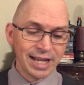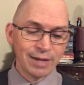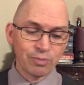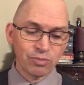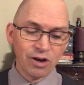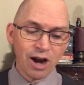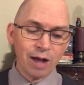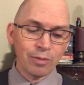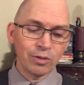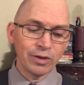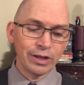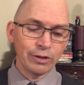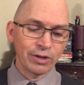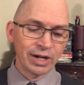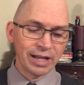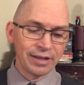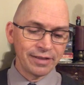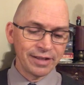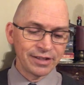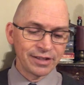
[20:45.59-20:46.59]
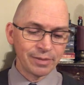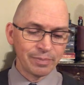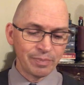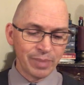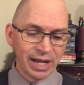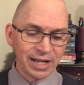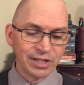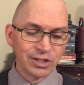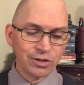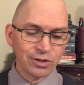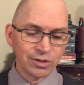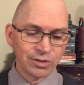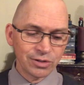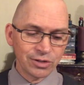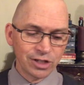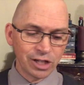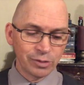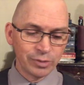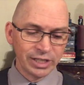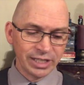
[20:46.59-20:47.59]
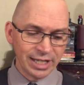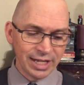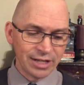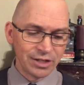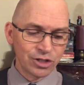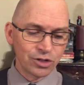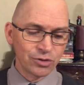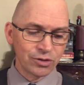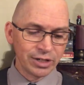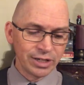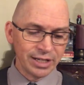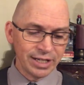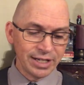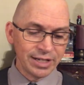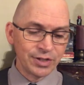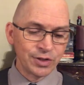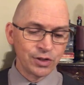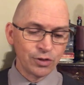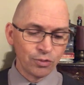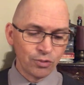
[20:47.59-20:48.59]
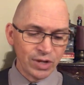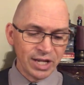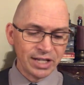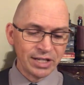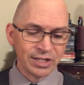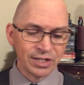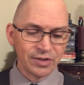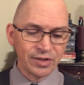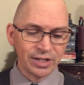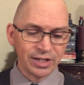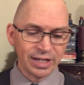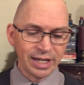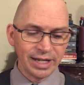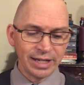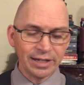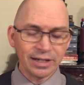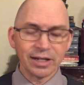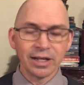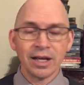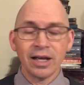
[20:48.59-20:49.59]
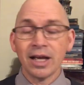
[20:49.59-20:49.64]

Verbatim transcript: and probably what I think the best Solomon Kane story is The Wings in the Night.